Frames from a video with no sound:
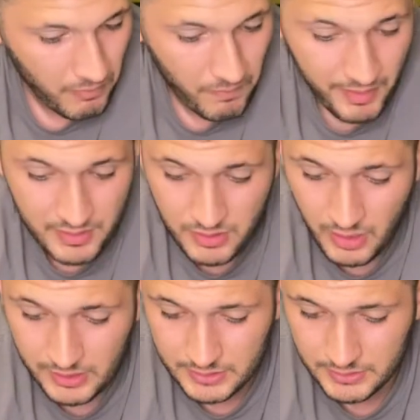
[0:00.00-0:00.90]
Thanks,
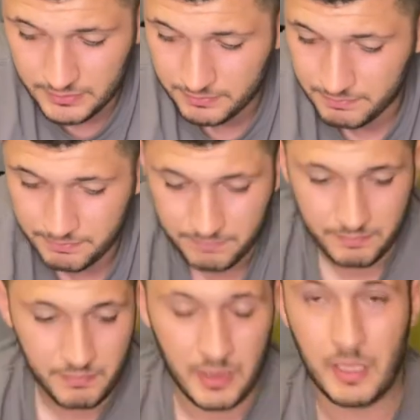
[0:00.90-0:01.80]
guys.
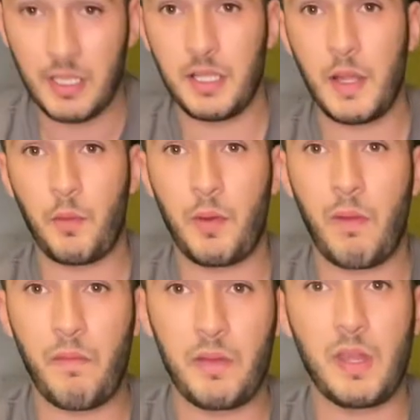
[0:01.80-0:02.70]
Another one of
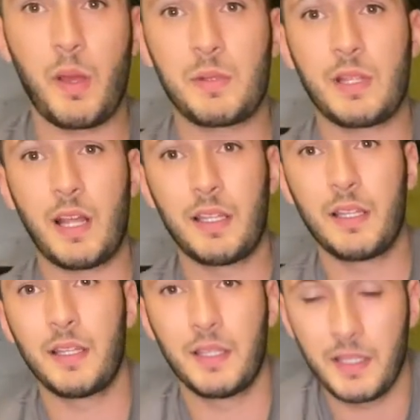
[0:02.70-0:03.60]
our videos done.
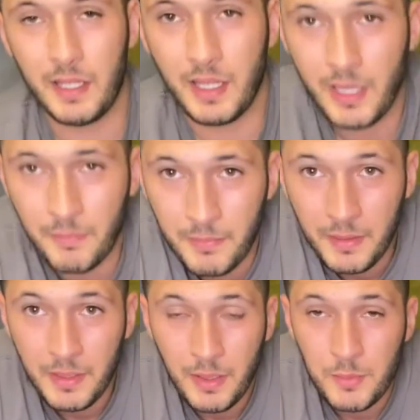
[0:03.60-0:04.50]
I'm
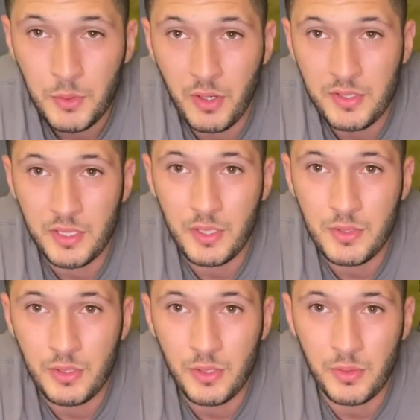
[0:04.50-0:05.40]
sure I'll see you
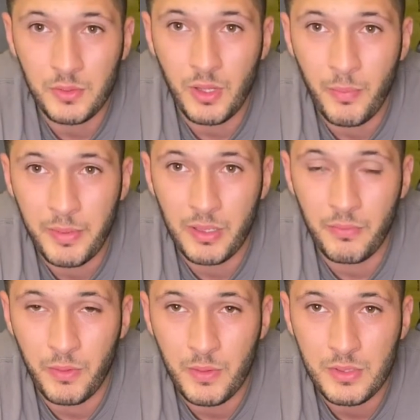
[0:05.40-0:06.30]
soon. I'll be
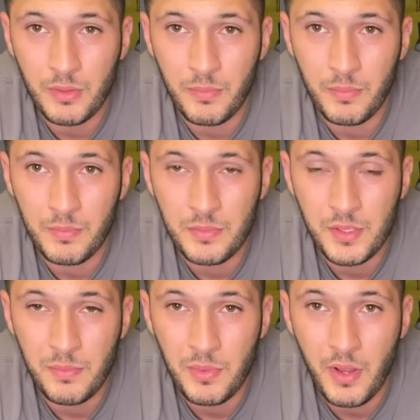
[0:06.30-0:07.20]
interviewing some
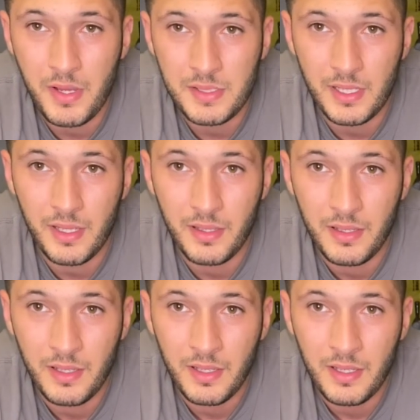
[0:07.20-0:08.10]
nice
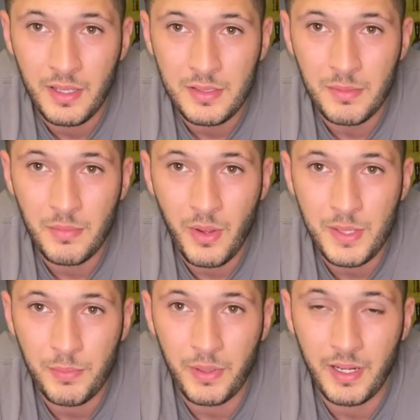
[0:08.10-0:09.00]

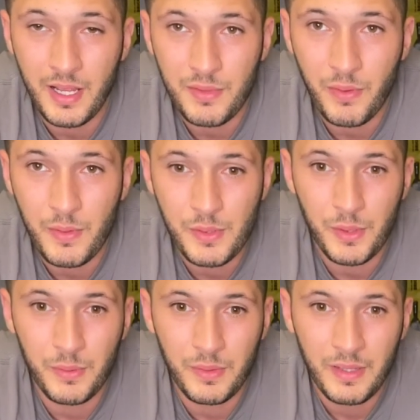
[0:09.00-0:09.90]
bricklayers very
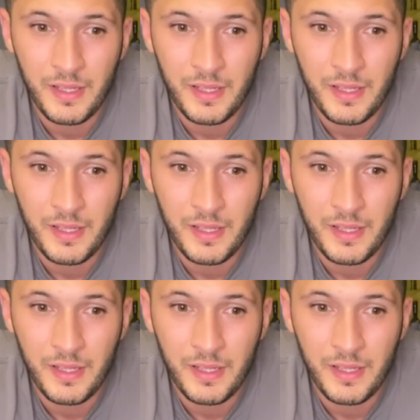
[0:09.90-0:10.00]
soon.